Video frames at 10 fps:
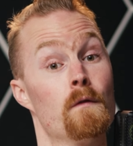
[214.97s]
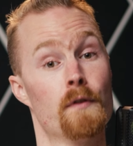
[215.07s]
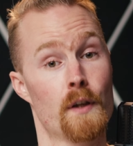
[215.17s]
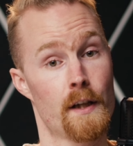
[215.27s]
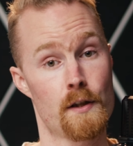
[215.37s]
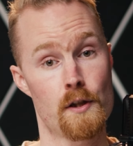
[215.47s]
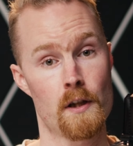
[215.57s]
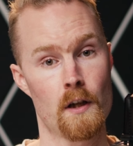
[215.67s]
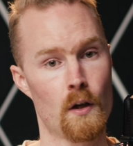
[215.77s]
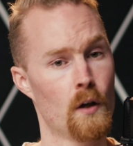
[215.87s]
footage,
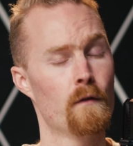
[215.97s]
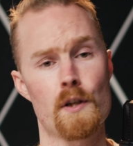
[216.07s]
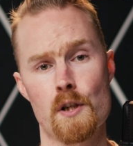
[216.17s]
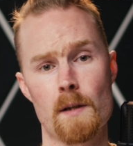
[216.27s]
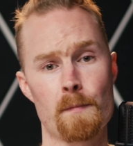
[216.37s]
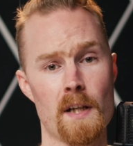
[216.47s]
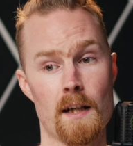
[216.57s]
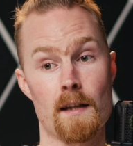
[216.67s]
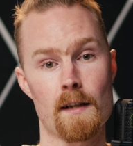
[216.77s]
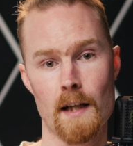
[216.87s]
over
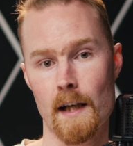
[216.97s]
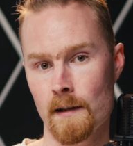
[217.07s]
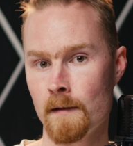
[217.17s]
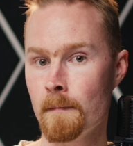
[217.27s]
sharpening, the like.